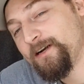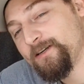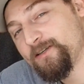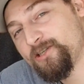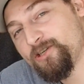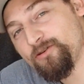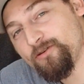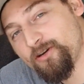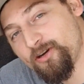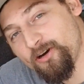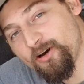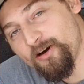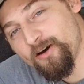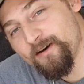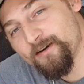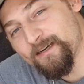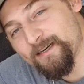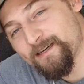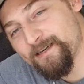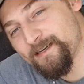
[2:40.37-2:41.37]
to
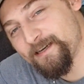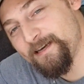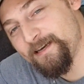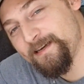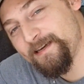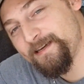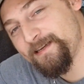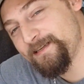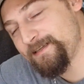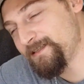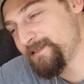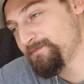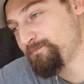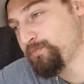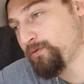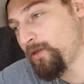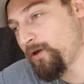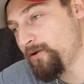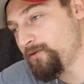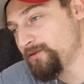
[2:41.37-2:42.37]
cook. It
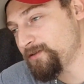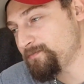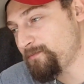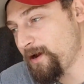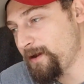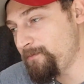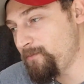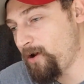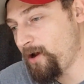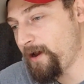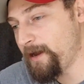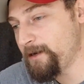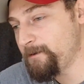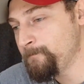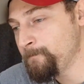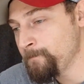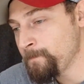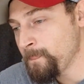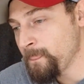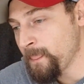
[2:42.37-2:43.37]
blows my mind
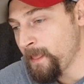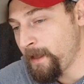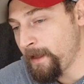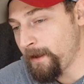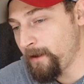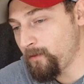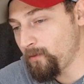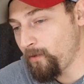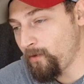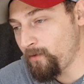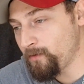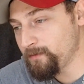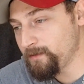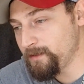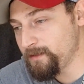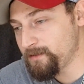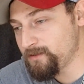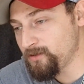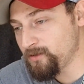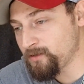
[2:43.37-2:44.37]
how long
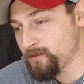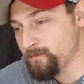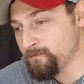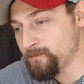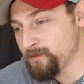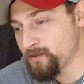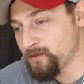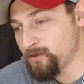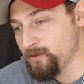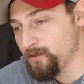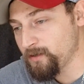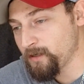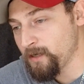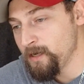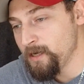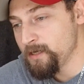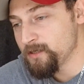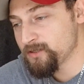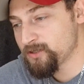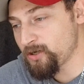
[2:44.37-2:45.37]
it took them to cook.
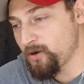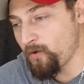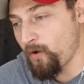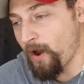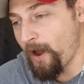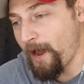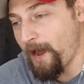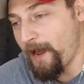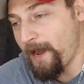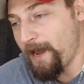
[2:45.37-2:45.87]
So